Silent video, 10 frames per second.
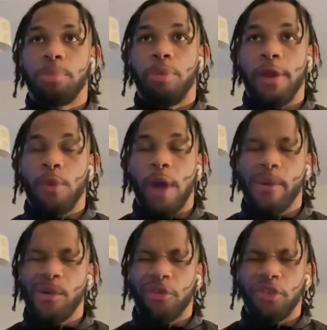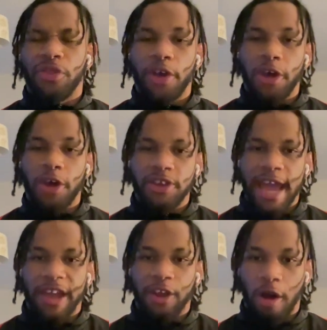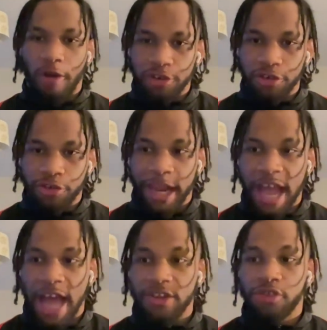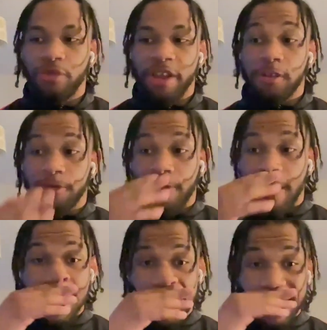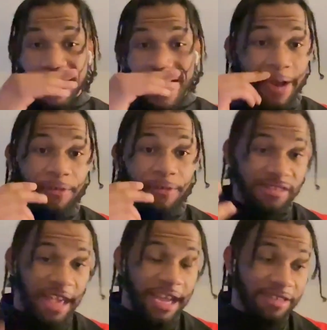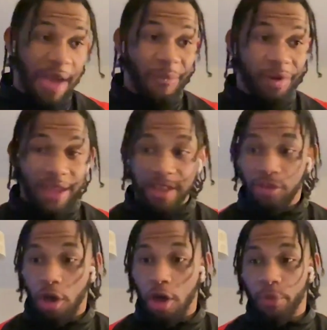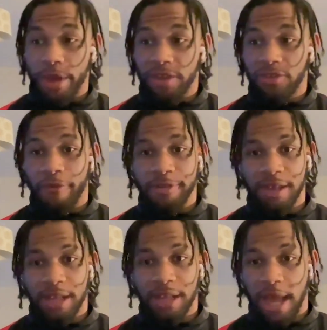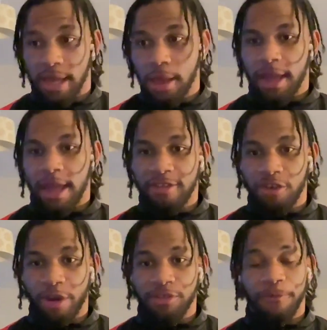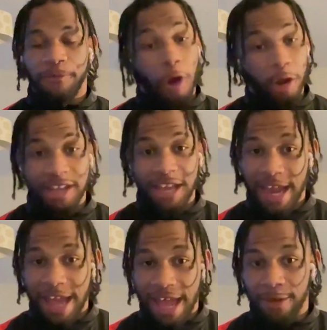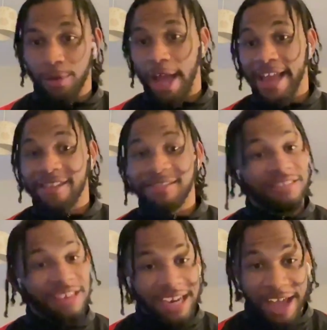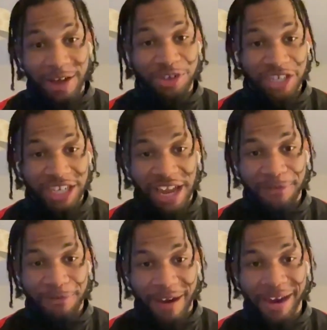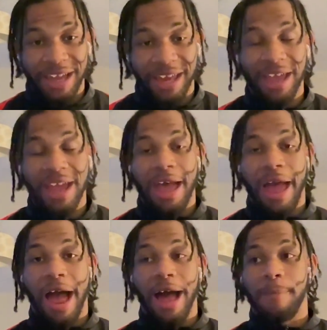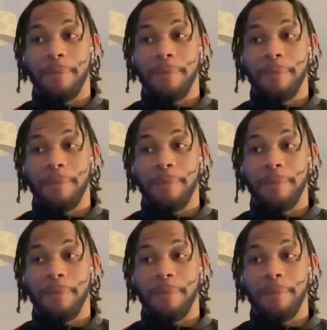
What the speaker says: And it got to the point where we're on the 3rd day in Coventry. I just wrestled Frankie Kazarian for the 2nd time on that tour, which obviously, like, getting to wrestle for TNA against a TNA OG like Frankie